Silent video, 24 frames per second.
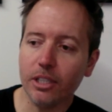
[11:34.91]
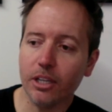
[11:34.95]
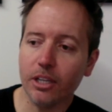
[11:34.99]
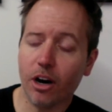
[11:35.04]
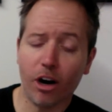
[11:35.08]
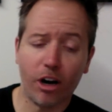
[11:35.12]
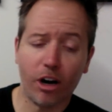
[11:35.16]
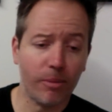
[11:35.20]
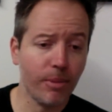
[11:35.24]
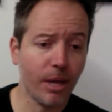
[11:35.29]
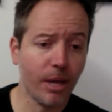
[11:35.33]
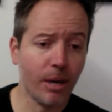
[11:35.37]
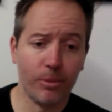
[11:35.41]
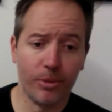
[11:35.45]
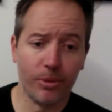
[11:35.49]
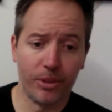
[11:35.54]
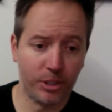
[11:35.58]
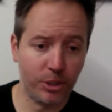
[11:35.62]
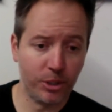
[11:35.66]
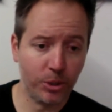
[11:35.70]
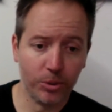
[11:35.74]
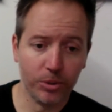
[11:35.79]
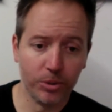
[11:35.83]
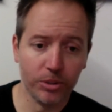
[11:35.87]
arm them with the
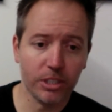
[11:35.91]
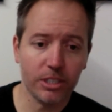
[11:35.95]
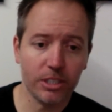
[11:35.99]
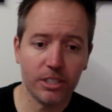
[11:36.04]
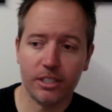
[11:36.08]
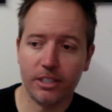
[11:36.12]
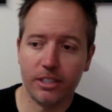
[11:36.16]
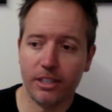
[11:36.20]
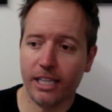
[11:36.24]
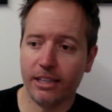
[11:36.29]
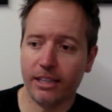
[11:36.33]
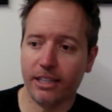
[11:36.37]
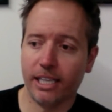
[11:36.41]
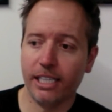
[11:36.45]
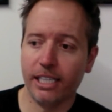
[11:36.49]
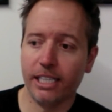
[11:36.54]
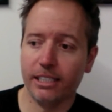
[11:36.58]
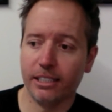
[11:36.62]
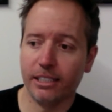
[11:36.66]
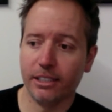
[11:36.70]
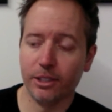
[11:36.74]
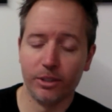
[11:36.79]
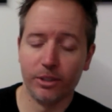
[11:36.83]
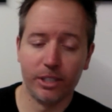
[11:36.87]
tools that they need
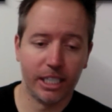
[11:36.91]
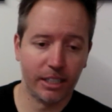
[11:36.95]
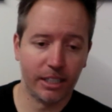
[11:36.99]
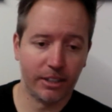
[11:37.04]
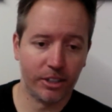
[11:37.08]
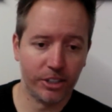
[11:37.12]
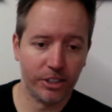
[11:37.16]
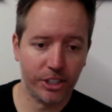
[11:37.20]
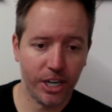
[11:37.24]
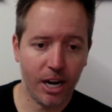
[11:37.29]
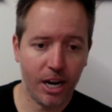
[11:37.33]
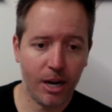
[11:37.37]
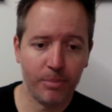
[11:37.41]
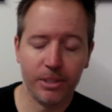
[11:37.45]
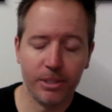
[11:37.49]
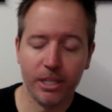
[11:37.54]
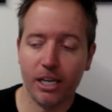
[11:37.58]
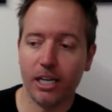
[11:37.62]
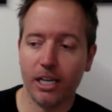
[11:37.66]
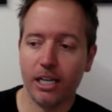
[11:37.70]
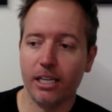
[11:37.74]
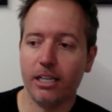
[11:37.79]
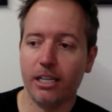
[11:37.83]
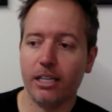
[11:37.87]
to do to get their job
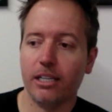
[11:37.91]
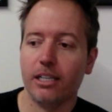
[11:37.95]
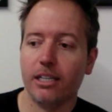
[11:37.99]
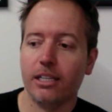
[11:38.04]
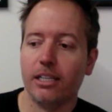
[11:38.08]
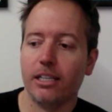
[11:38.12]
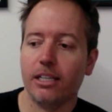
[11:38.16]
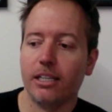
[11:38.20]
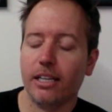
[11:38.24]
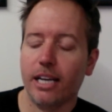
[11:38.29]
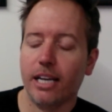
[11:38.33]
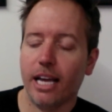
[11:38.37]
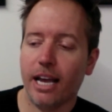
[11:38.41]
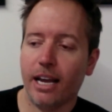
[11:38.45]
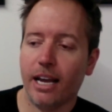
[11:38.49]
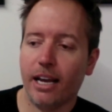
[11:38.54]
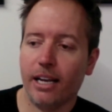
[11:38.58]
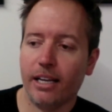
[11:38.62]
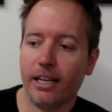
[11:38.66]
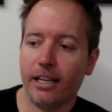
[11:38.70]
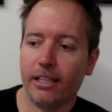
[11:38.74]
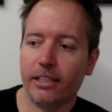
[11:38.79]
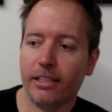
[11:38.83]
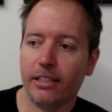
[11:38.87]
done,
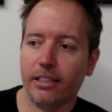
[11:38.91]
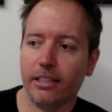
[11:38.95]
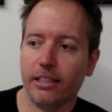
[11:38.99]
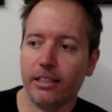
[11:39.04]
and